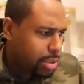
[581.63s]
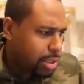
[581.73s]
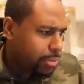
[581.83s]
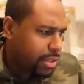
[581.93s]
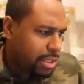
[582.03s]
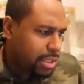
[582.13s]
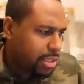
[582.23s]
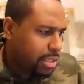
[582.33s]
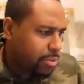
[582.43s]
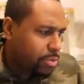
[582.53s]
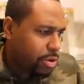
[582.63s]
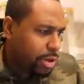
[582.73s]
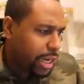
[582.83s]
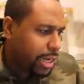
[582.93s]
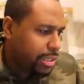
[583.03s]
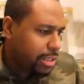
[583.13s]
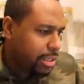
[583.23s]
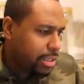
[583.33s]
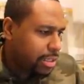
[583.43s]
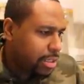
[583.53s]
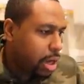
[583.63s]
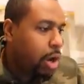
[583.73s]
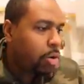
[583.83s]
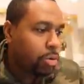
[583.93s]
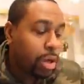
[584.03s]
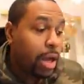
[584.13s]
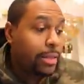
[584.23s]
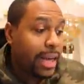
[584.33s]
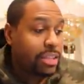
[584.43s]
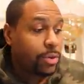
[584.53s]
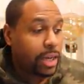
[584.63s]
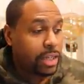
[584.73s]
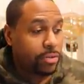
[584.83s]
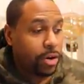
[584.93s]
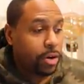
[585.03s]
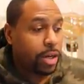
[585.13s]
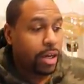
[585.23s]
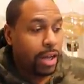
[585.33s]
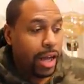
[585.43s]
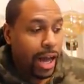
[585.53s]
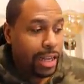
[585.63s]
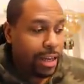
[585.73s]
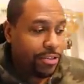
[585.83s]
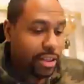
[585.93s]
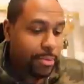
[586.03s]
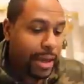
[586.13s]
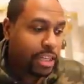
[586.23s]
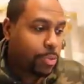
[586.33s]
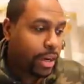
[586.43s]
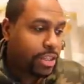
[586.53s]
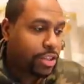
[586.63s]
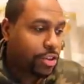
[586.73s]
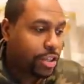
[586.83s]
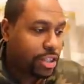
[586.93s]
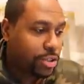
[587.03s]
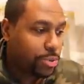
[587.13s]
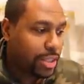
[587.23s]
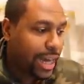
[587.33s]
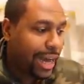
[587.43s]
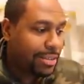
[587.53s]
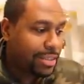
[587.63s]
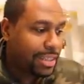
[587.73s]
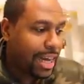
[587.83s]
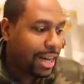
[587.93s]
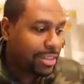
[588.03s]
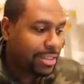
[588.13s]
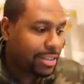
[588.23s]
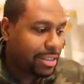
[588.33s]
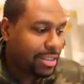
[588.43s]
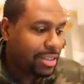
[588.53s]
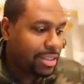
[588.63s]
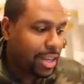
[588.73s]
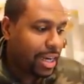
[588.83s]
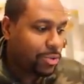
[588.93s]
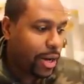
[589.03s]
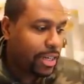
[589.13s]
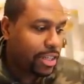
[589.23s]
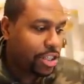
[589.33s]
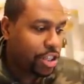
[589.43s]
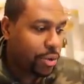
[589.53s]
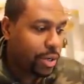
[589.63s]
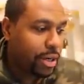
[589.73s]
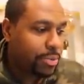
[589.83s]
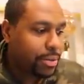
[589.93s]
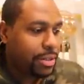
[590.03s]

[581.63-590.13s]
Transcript: I must have did something wrong, guys. Oh, that's what I did wrong. I left in the max price $32,000. So that's why none showed up.